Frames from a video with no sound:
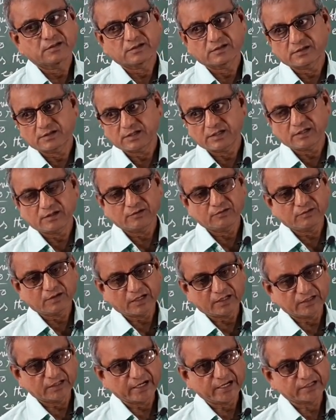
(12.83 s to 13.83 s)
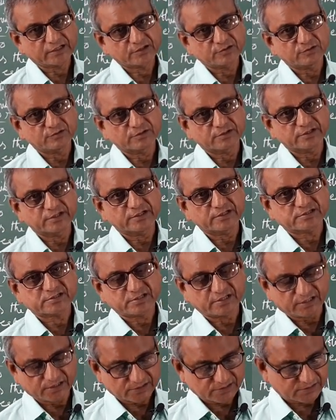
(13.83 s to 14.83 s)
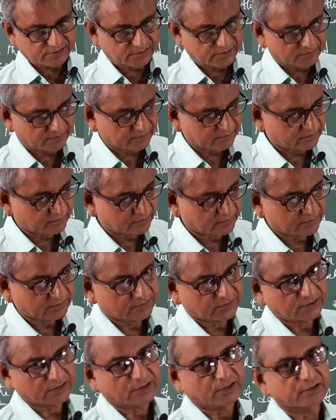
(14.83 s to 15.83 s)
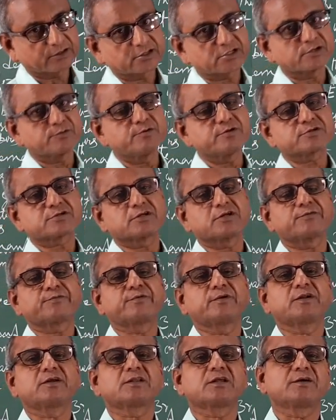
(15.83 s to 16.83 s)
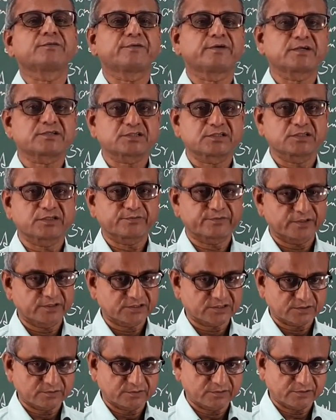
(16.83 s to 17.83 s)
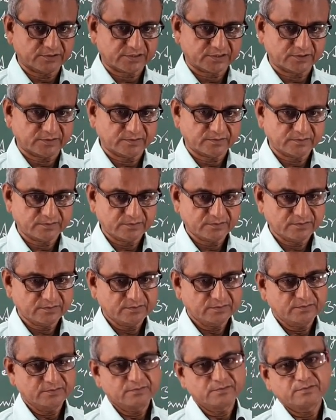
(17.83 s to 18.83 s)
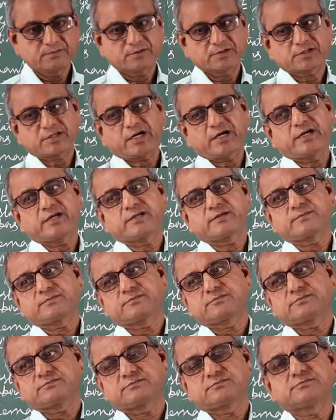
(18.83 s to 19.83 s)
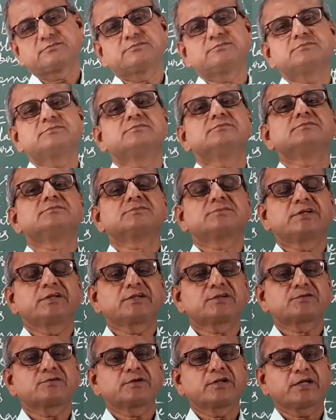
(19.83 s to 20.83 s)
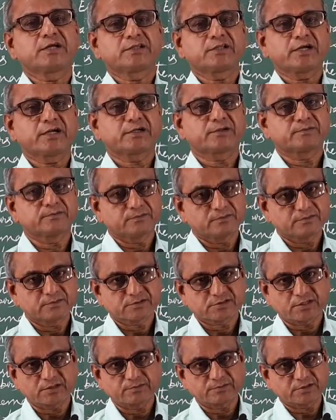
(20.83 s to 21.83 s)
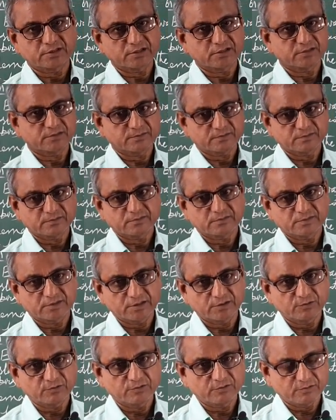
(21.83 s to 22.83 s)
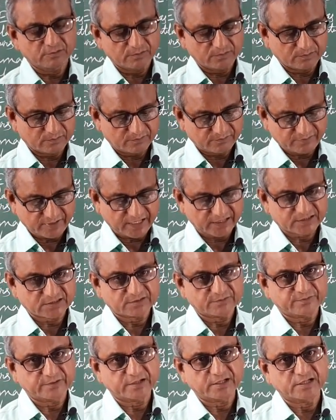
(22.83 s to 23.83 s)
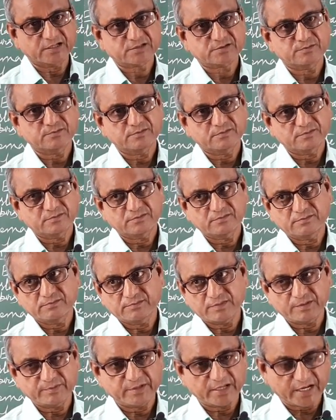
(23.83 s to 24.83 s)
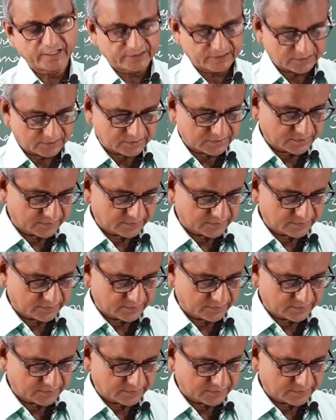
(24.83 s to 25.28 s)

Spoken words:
Now, I like to rediscuss the contribution of philosophers in the French Revolution, because I think today that something new, facts and figures may be added.